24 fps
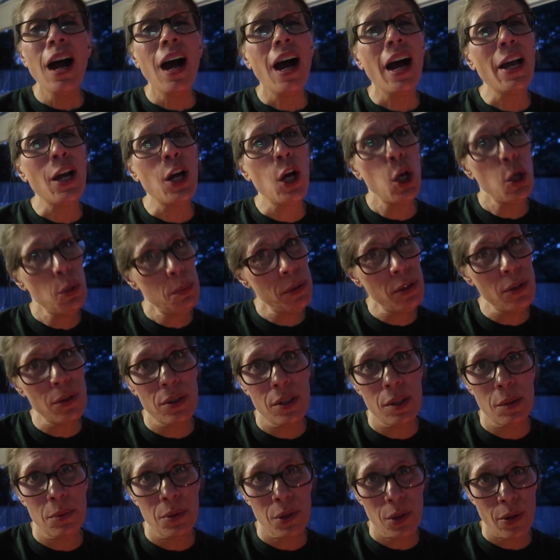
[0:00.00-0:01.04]
I hope you'll
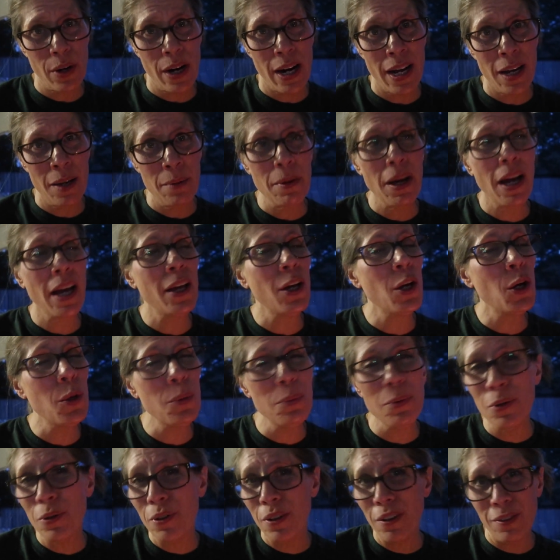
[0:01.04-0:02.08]
subscribe. I
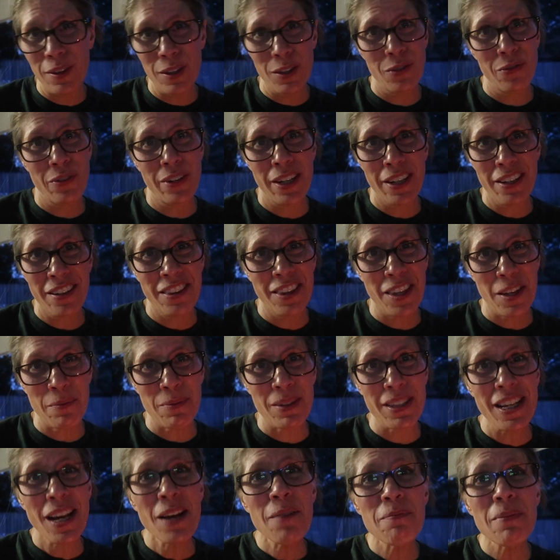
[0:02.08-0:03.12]
hope you'll give this video a
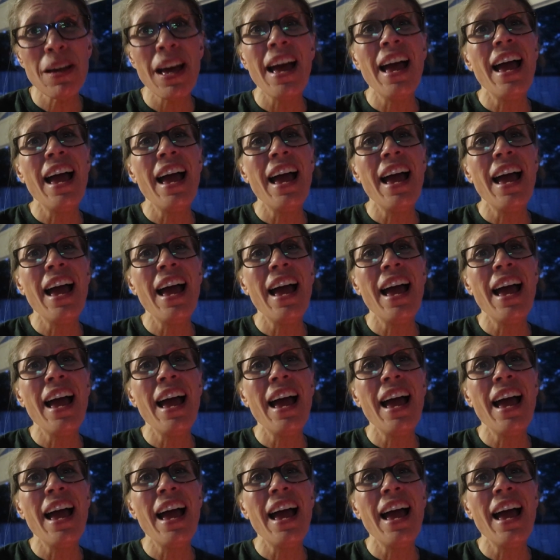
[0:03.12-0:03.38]
thumbs up.